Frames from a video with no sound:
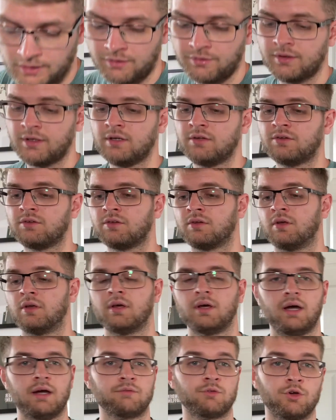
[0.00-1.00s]
this,
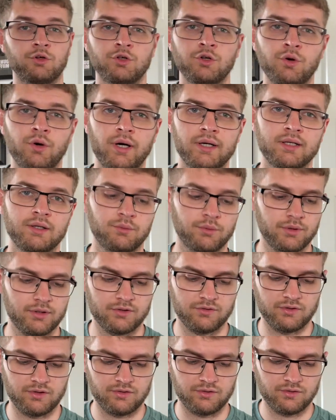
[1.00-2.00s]
I've got no idea what
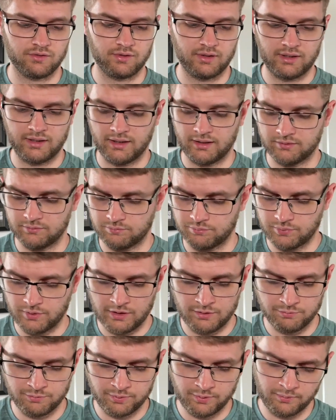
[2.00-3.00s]
this is, and
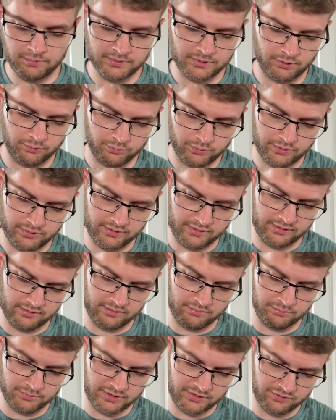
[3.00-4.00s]
it's probably not worth
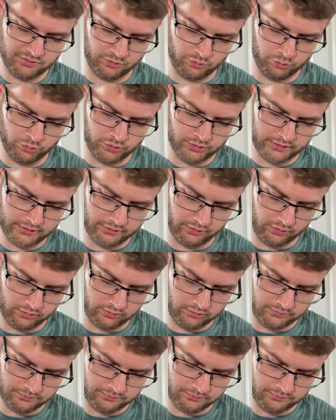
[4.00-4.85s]
anything, but it's an ugly doll.